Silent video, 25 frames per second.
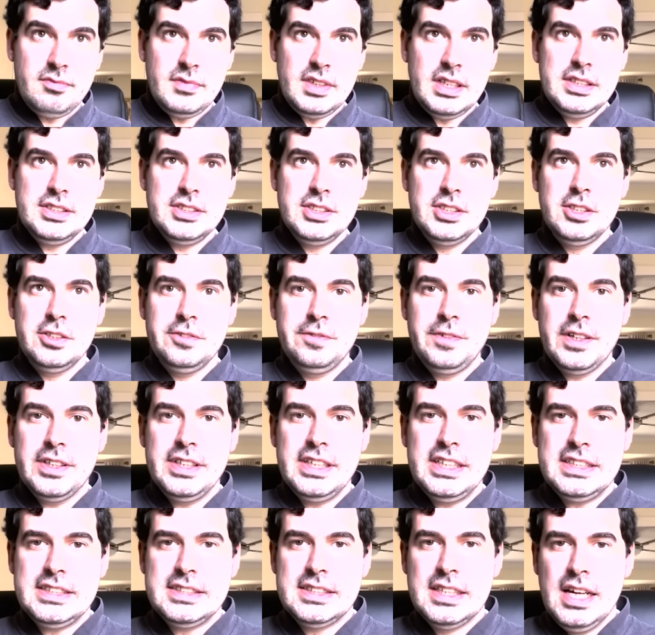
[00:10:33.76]
So for
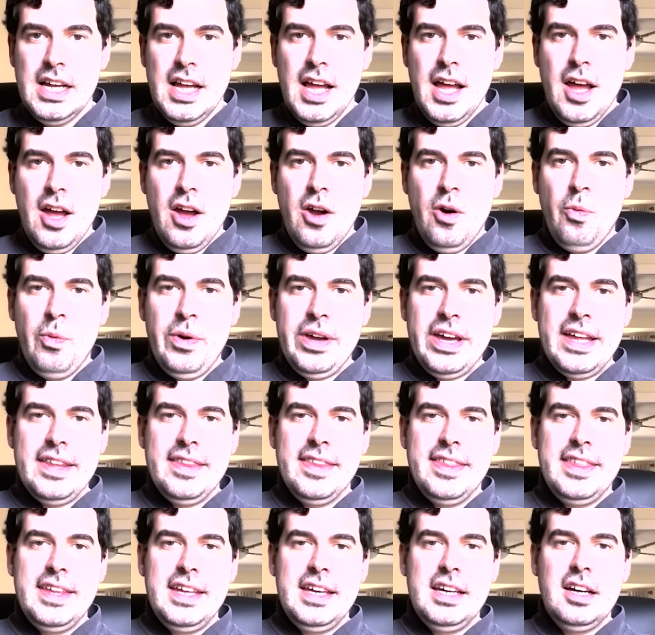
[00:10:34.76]
this, we can
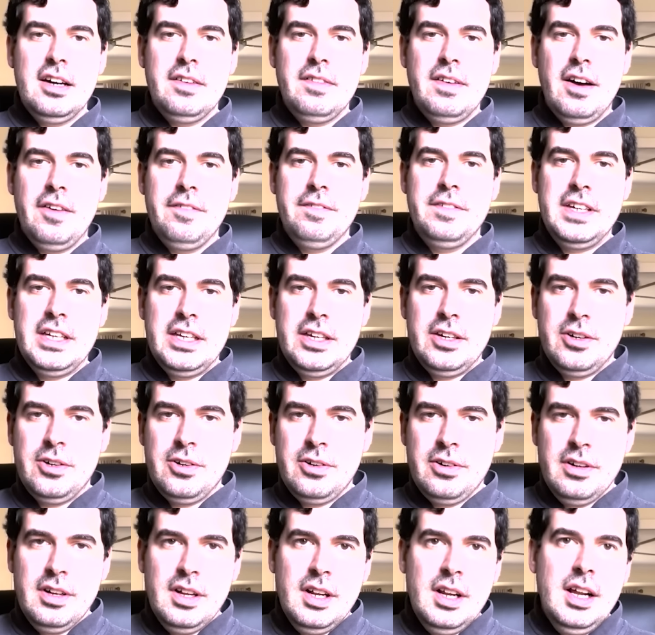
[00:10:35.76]
think of our
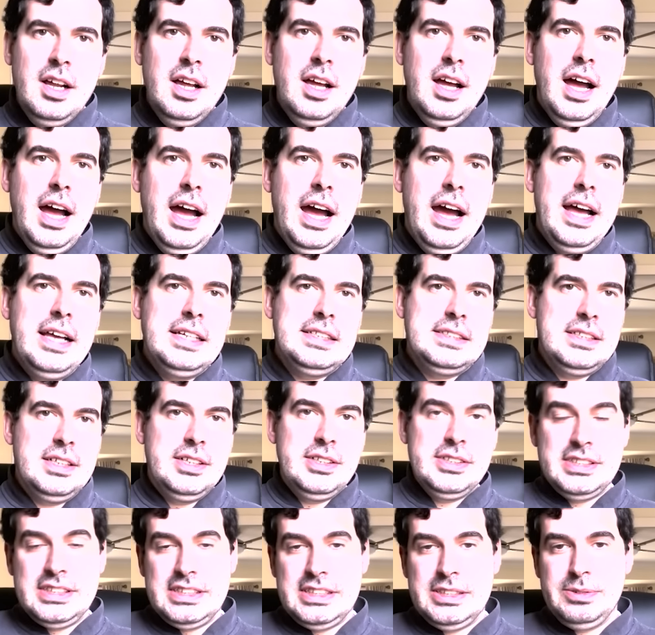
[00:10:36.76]
video as
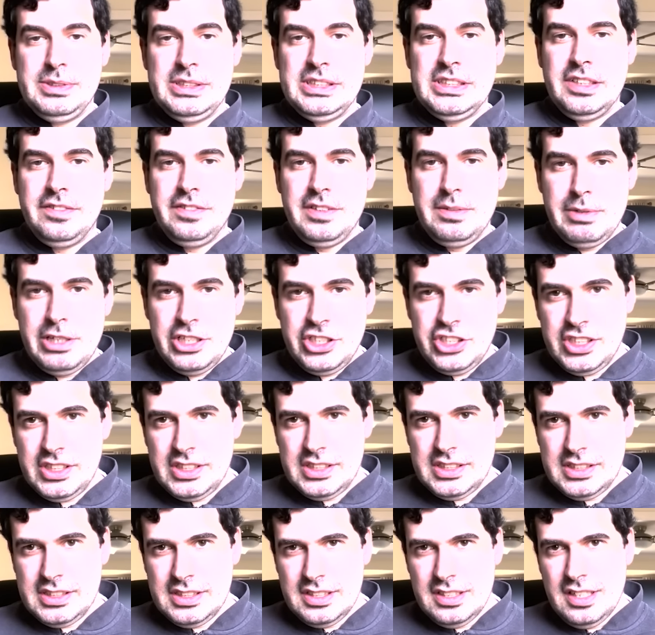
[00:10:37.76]
a series of
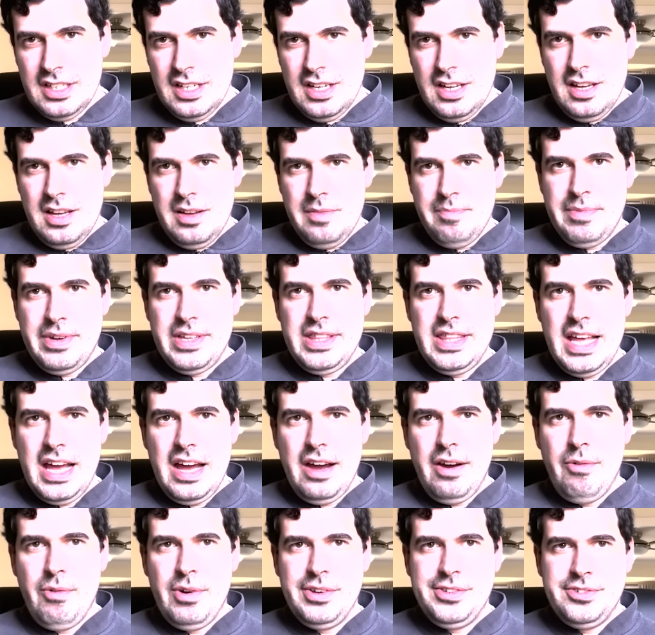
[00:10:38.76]
images. But
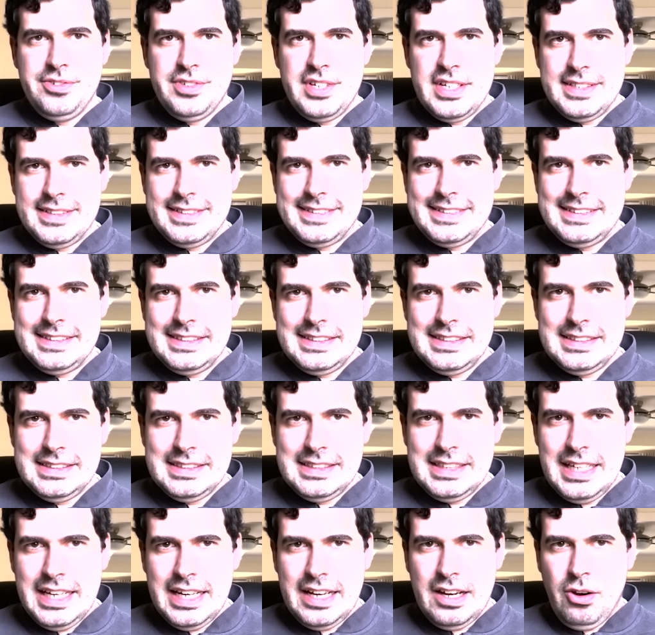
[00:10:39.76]
now what you can see
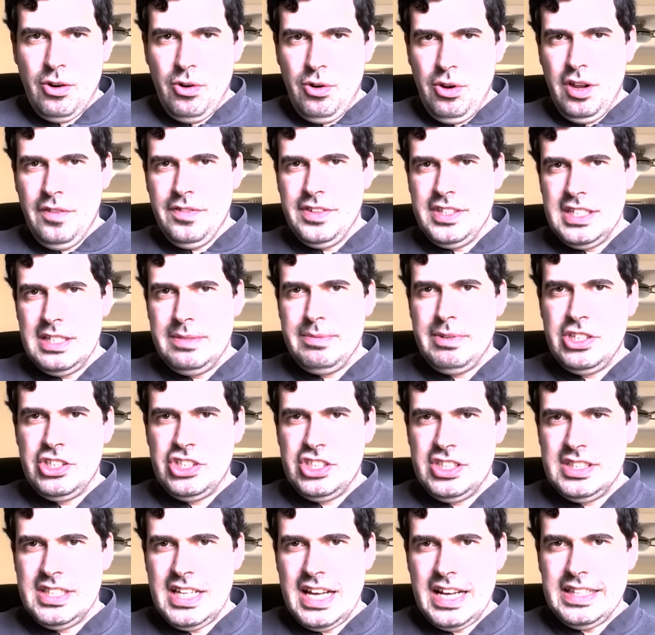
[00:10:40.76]
is like all of the
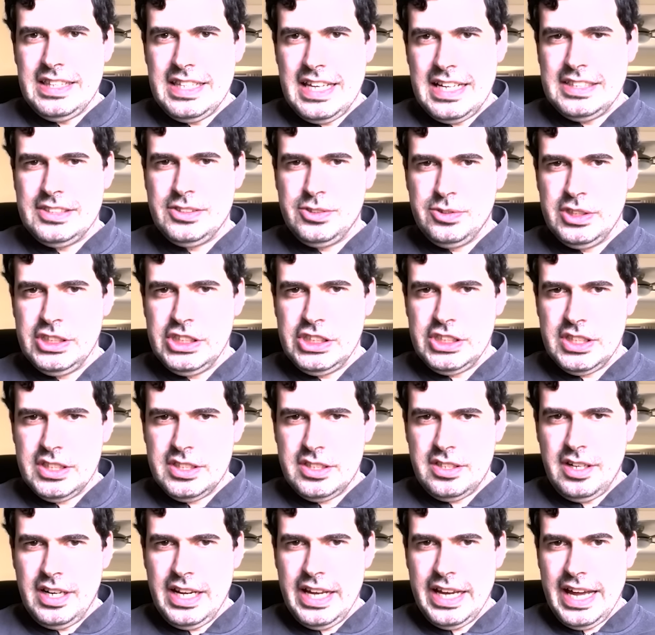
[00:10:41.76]
images like next to each
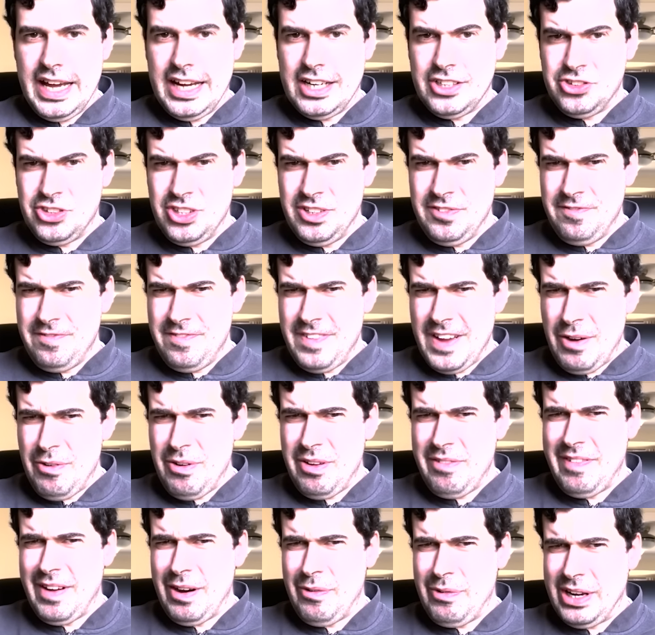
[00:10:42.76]
other, like actually
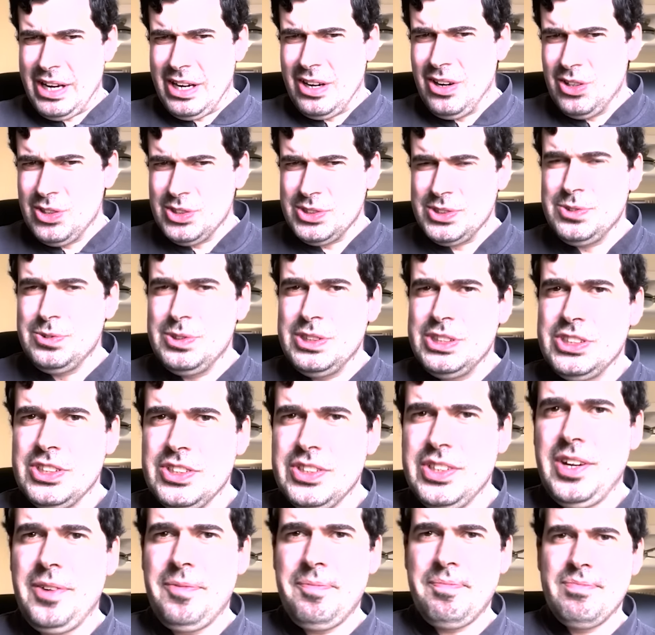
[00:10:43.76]
very, very close to each
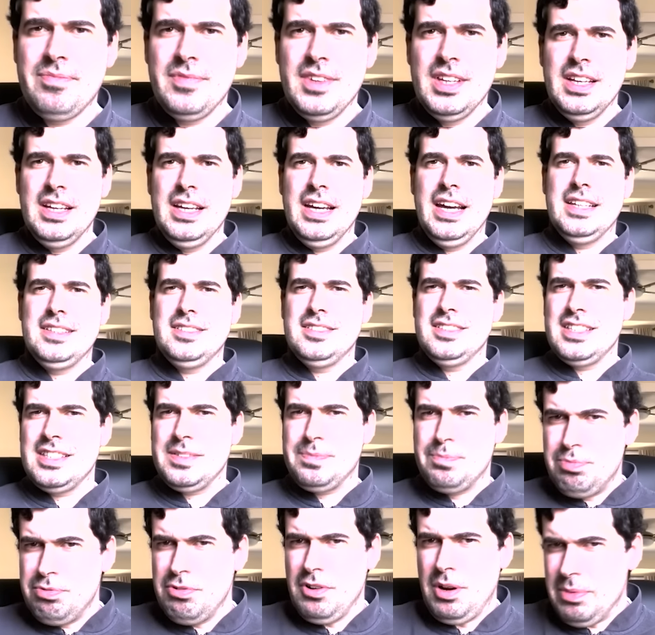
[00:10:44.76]
other. And so there's
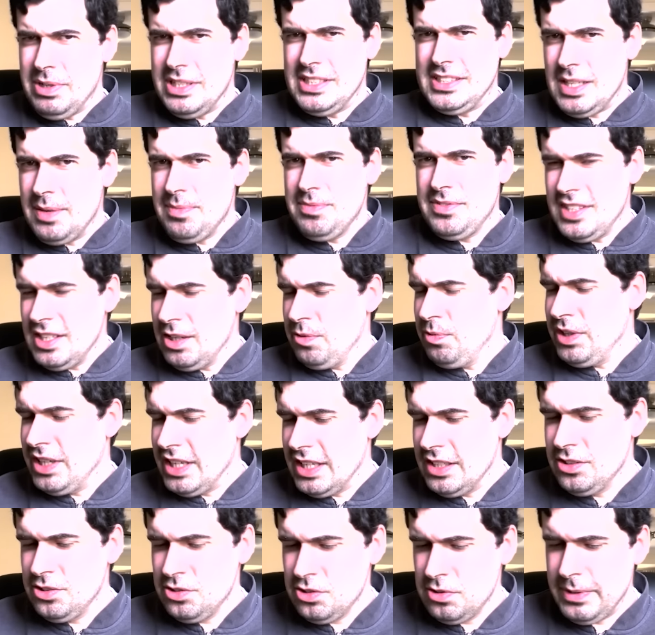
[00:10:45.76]
probably something we
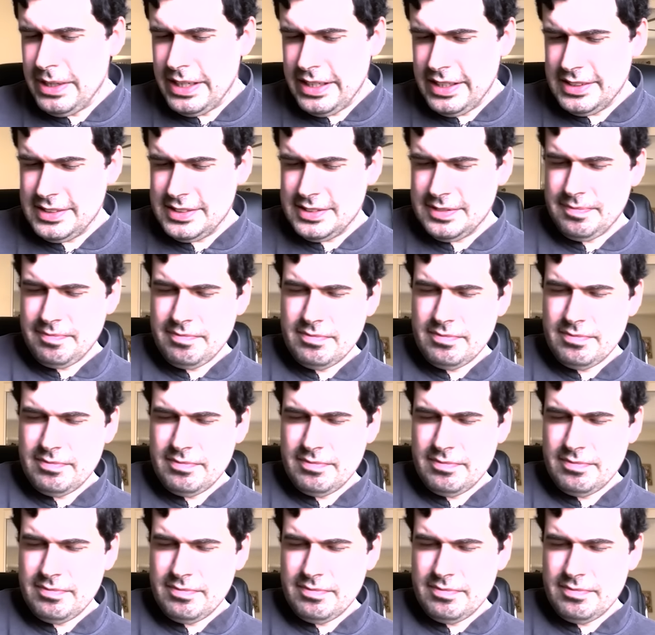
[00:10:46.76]
can do about it.